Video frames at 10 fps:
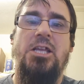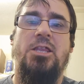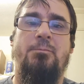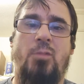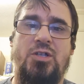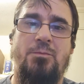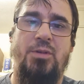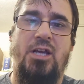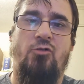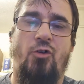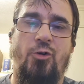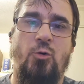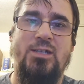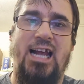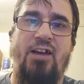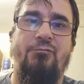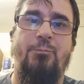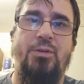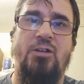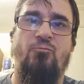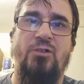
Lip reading: The Mozambique Chronicles have been